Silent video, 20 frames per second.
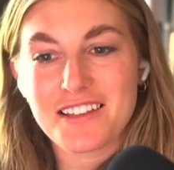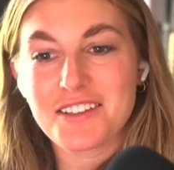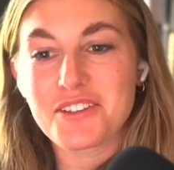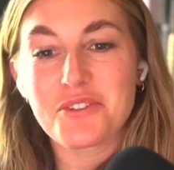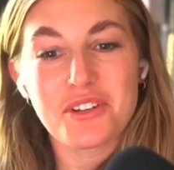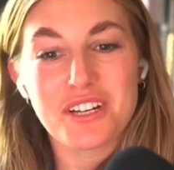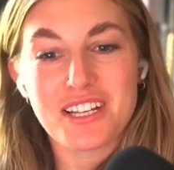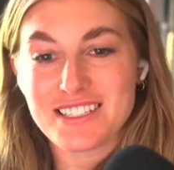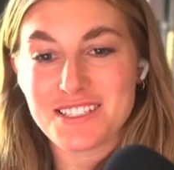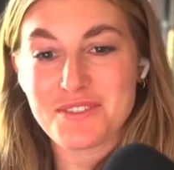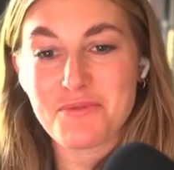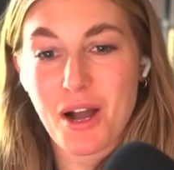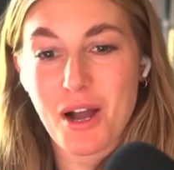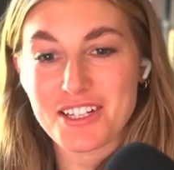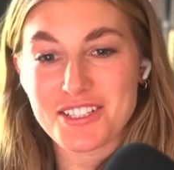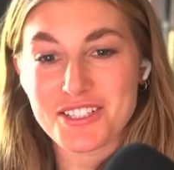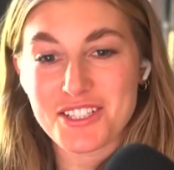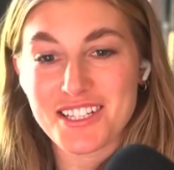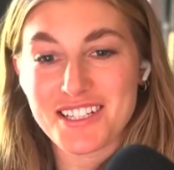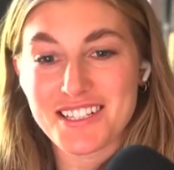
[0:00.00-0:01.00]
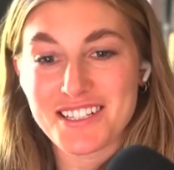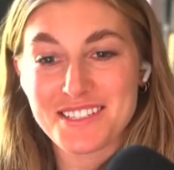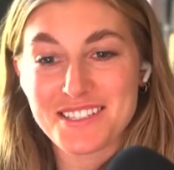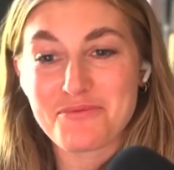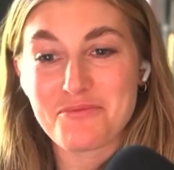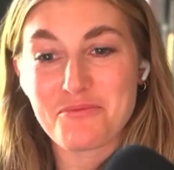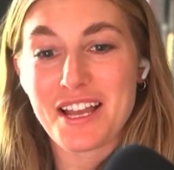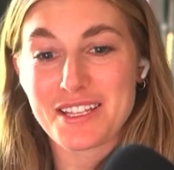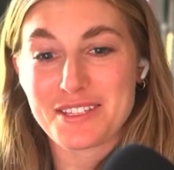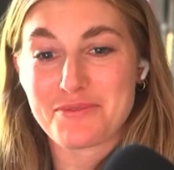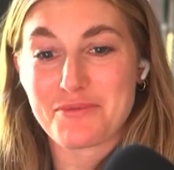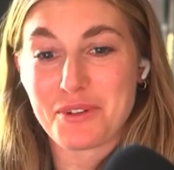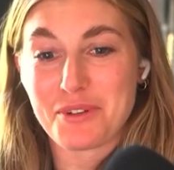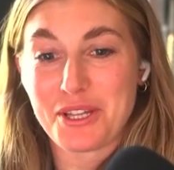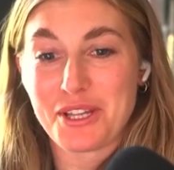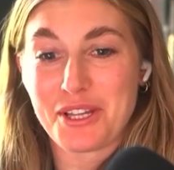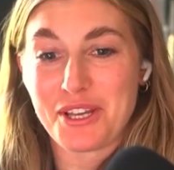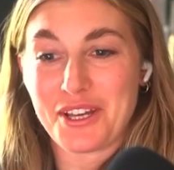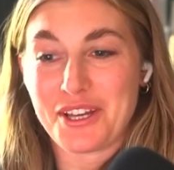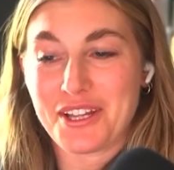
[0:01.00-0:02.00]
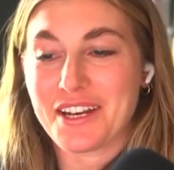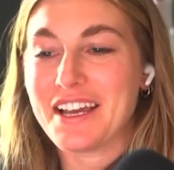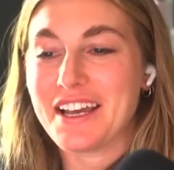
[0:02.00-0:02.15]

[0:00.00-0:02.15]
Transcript: You need to watch it. It's really good.